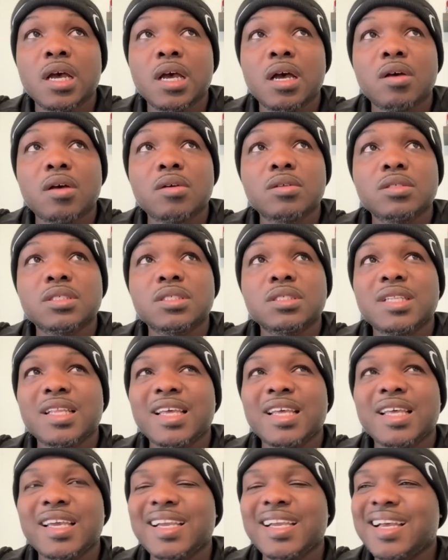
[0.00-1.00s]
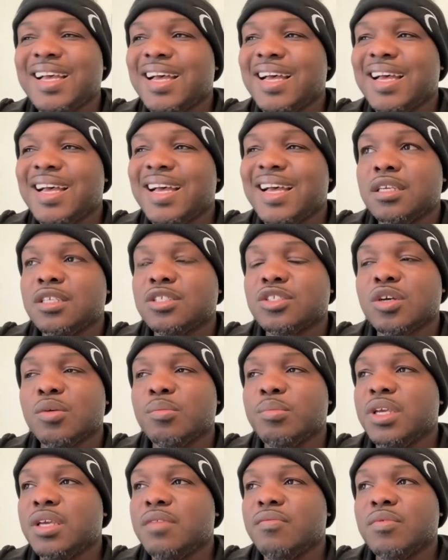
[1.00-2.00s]
I was just like, ah,
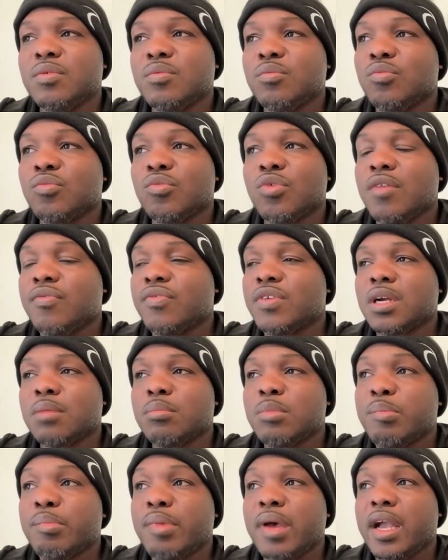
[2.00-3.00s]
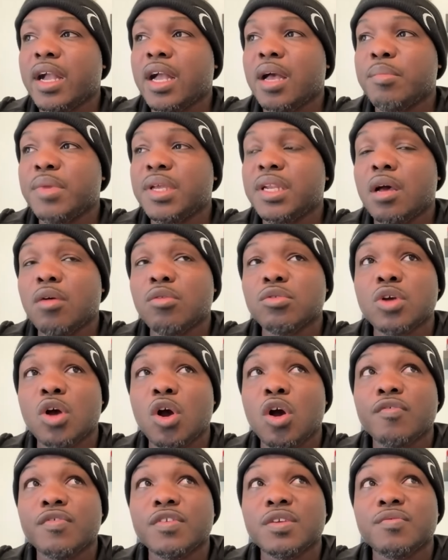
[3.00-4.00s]
it's gonna be even rougher coming back. I mean, I was
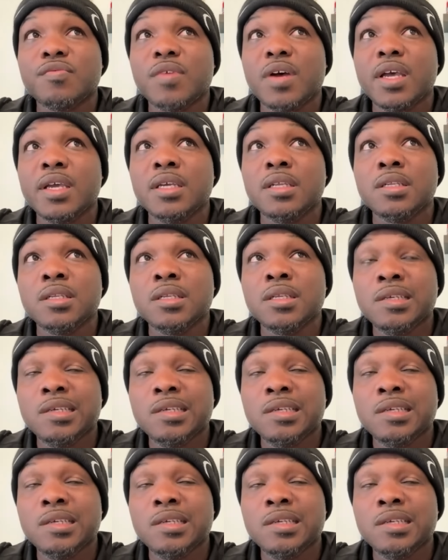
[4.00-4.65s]
offered to fight